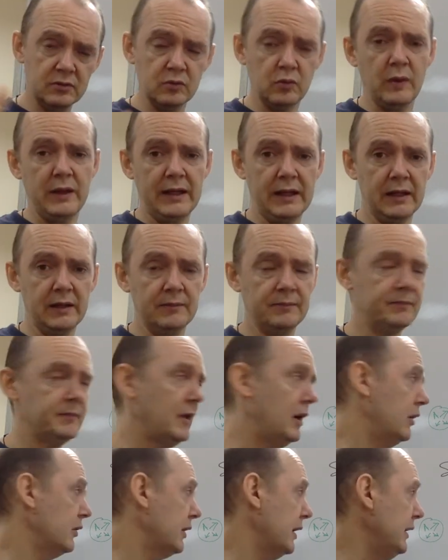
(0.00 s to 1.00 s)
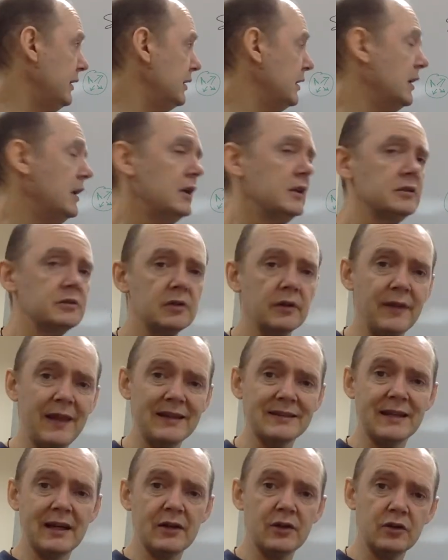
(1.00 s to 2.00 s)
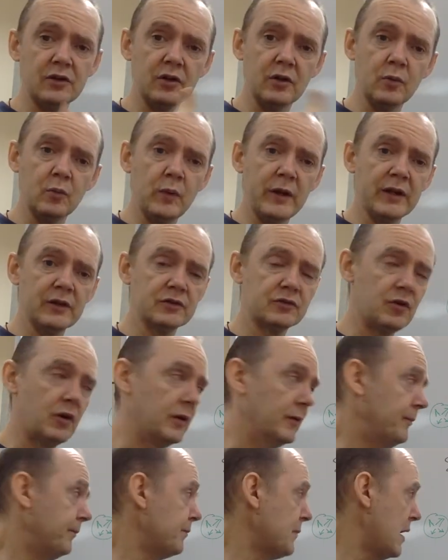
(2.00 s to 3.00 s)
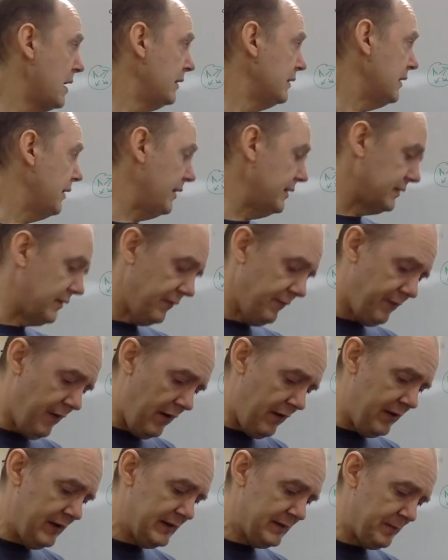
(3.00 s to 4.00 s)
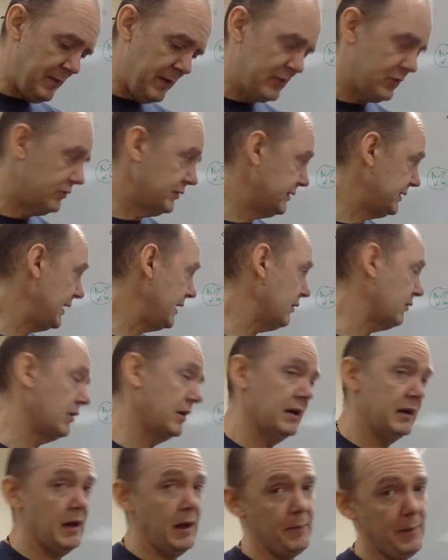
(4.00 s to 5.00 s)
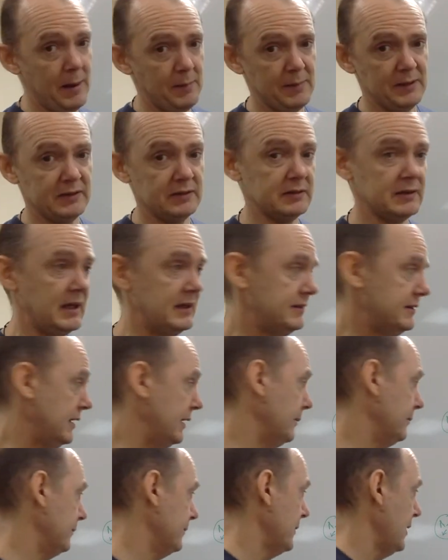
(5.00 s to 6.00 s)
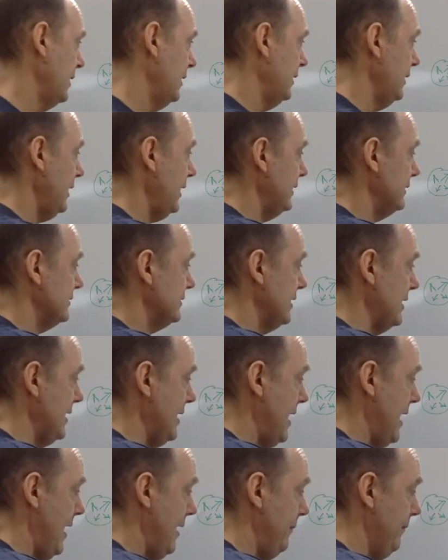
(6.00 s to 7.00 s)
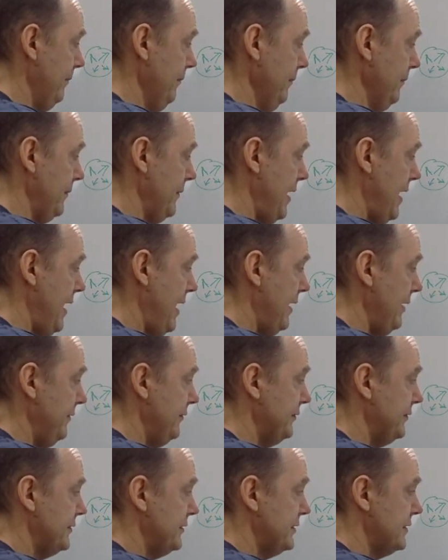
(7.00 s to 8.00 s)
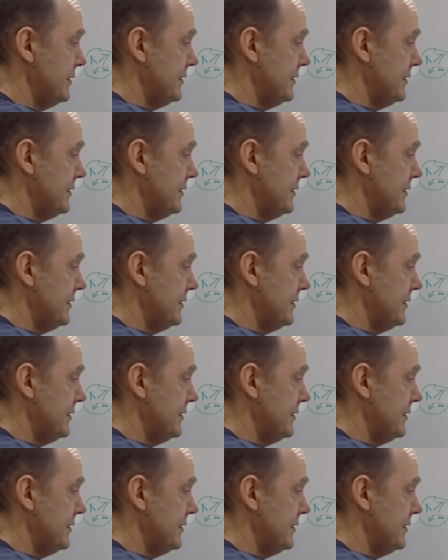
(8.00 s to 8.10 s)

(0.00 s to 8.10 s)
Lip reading: weak. Okay, so that's how you're doing weak or strong. Now there's a very special secret about muscle testing. It's the FITYMI.